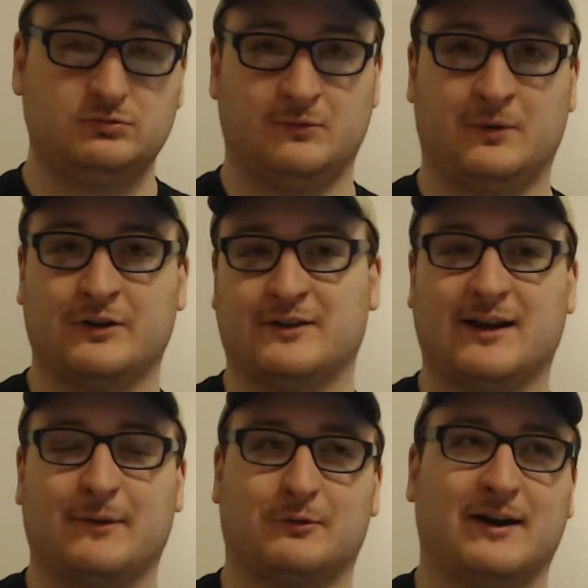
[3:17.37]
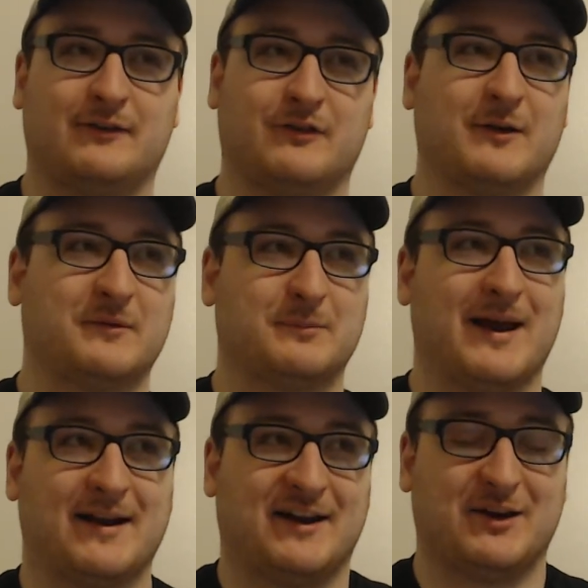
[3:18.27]
most of the time the writing for them is
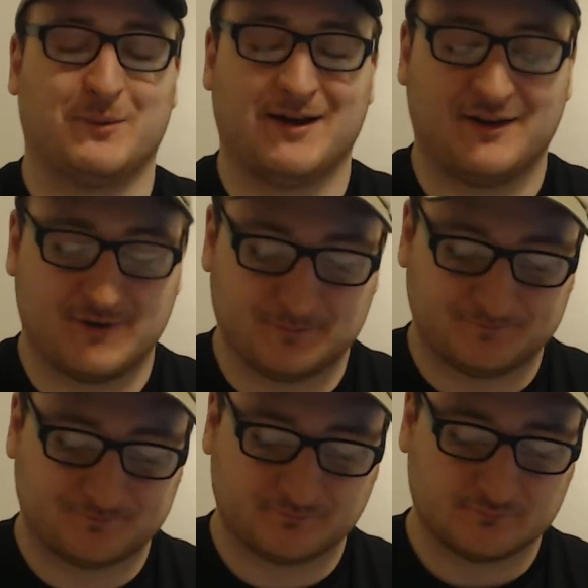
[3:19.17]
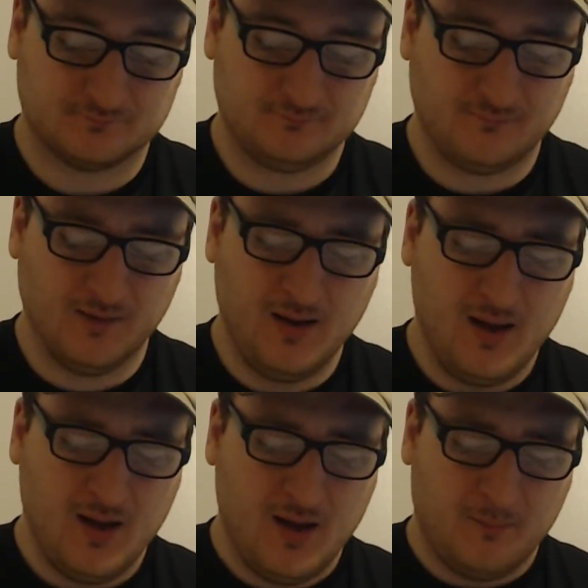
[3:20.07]
bad anyways.
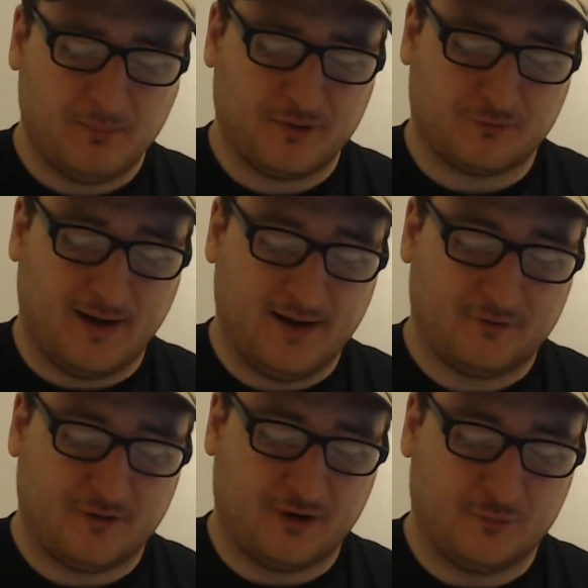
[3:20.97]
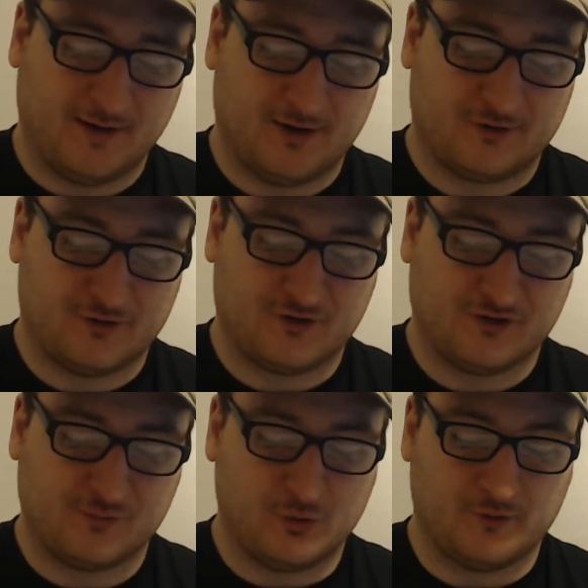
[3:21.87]
But the writing for the human characters in
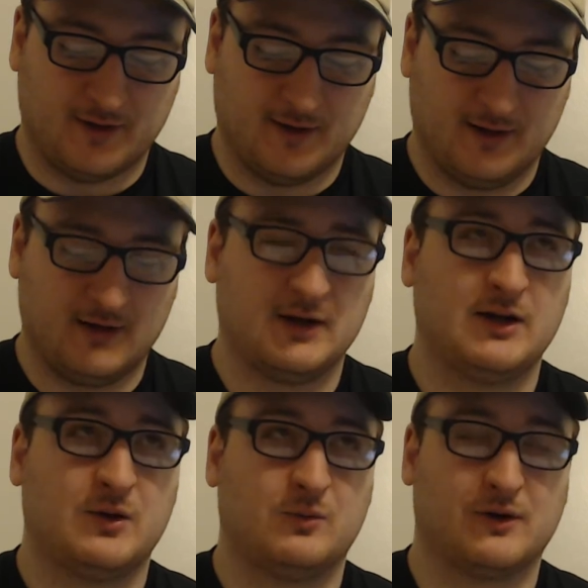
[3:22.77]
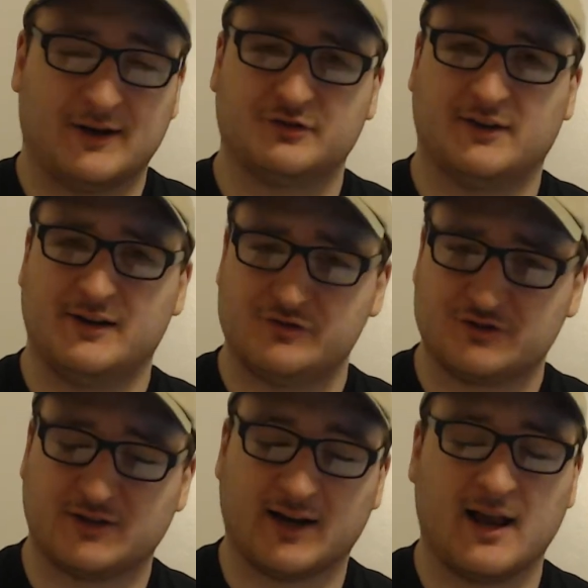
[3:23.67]
this movie were actually
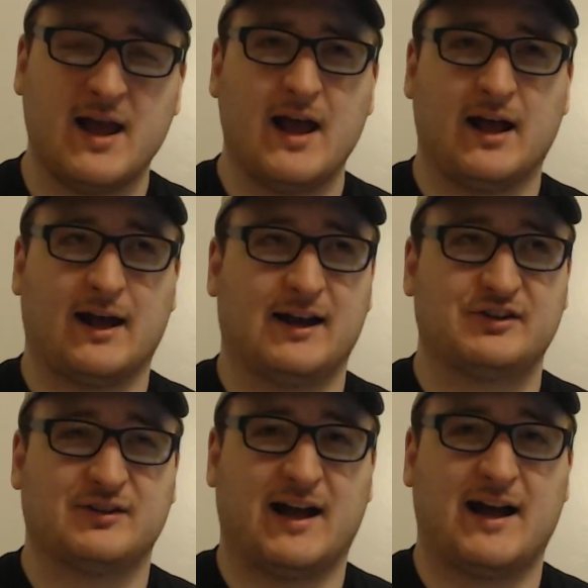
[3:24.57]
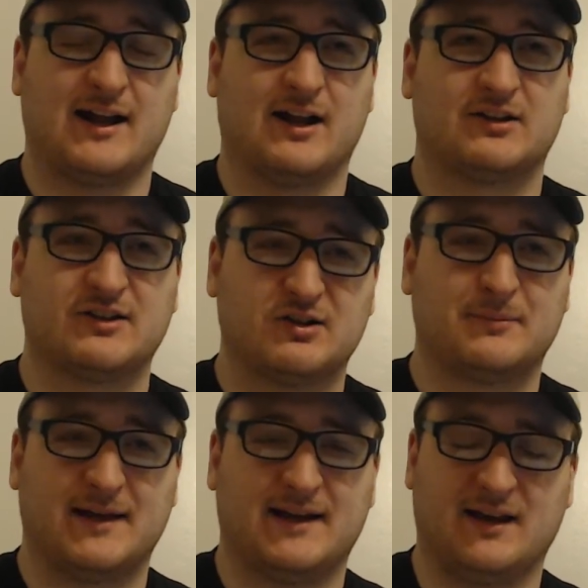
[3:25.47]
interesting. I actually got a little
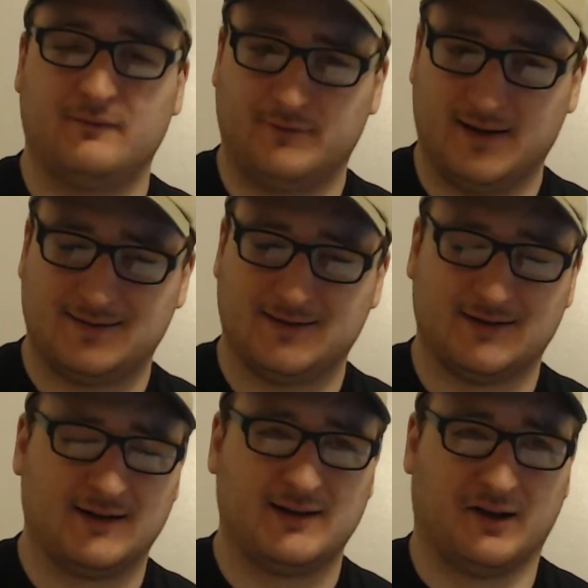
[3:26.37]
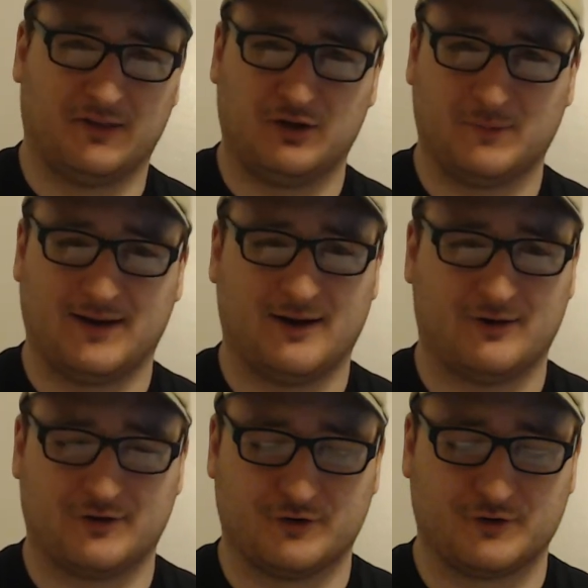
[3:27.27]
bit invested in the human
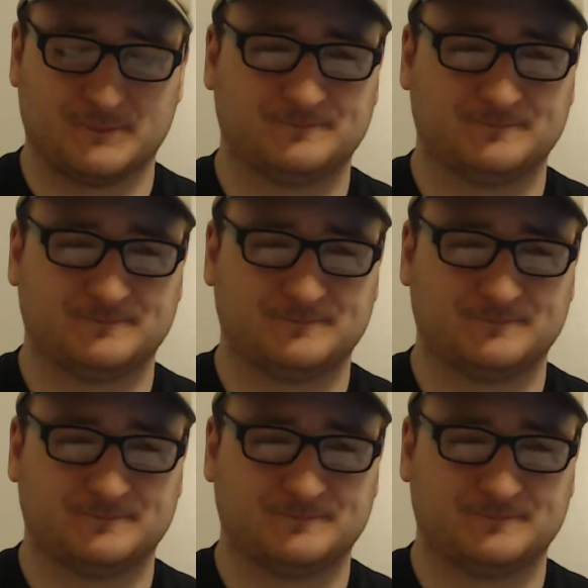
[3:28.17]
characters